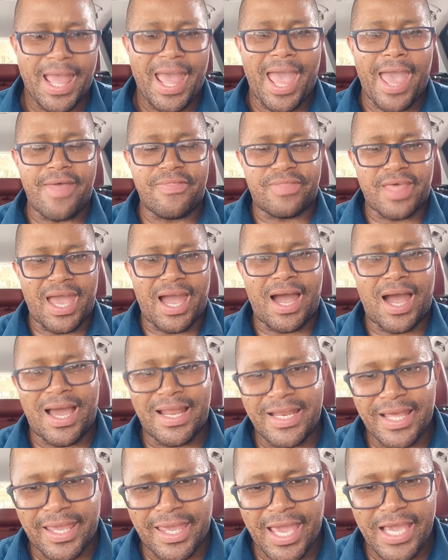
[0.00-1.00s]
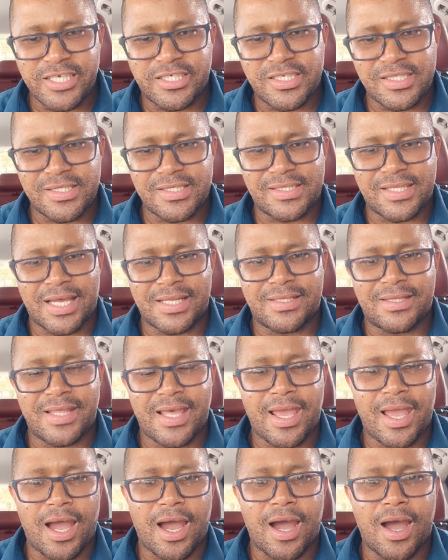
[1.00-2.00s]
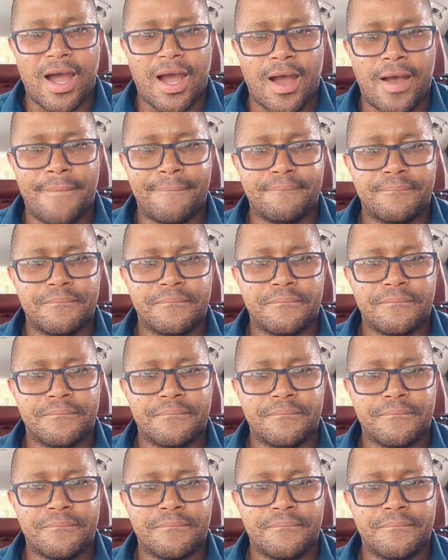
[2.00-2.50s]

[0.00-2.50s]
and there are allegations that there are